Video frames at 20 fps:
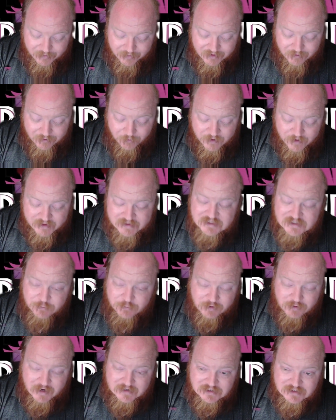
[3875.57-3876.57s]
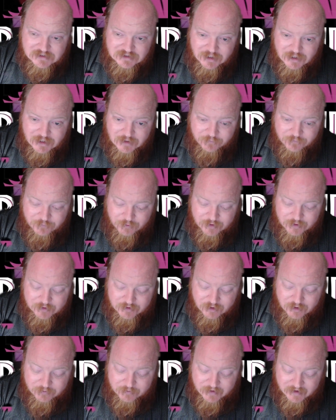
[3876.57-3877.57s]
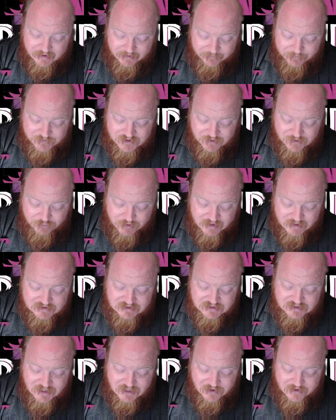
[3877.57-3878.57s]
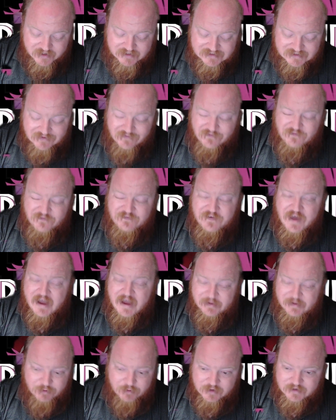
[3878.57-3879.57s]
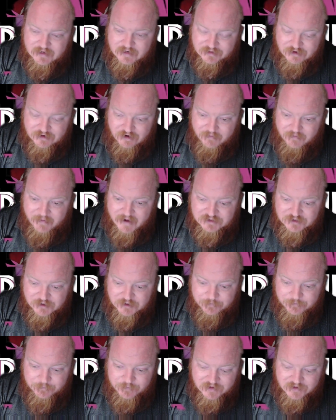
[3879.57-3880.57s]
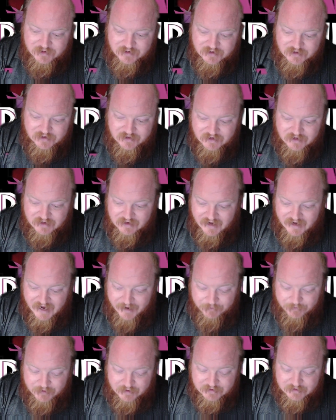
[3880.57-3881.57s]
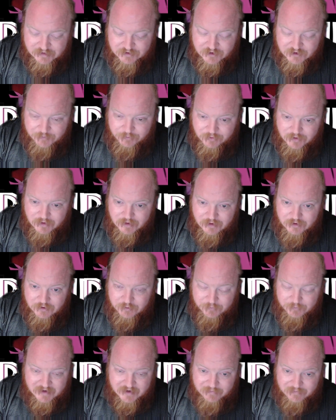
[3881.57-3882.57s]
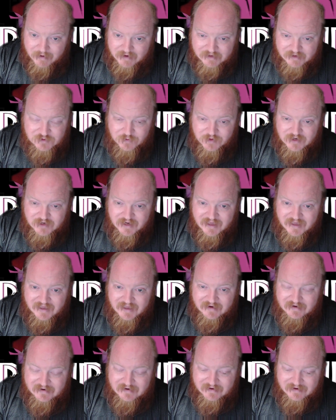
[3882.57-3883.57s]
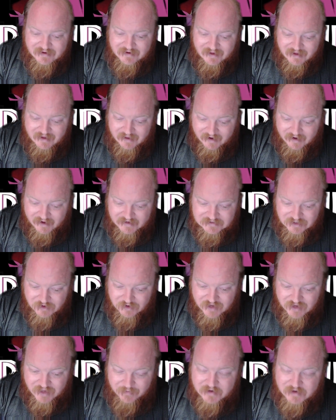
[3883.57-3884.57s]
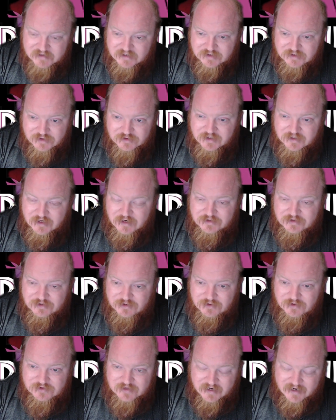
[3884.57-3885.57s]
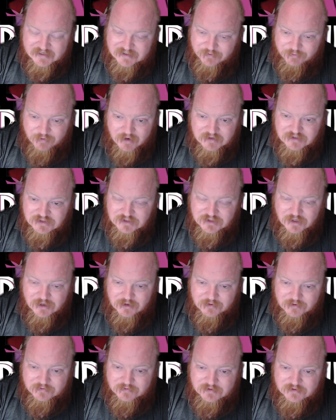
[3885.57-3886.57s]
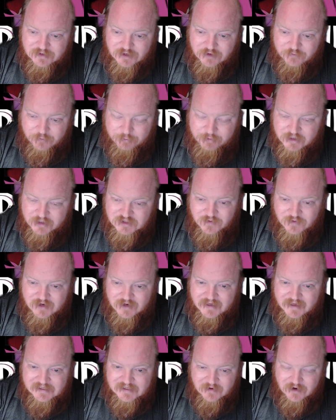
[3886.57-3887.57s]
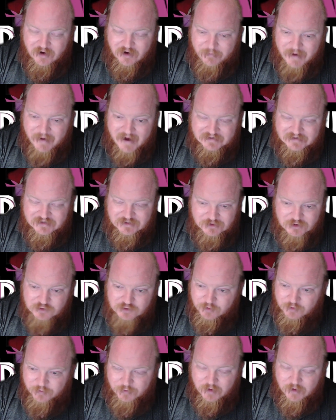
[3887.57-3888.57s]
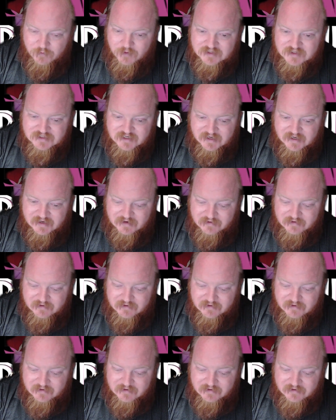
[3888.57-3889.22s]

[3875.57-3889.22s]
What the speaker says: With surprise assault surprise assault is invaluable in the Death Guard matchup. I played a Death Guard player who picked -1 to hit, and I said, okay, my Gene Stealers hit on 2s, and I got surprise assault, for +1 to hit, so I go back to 2s, rerolling 1s to hit.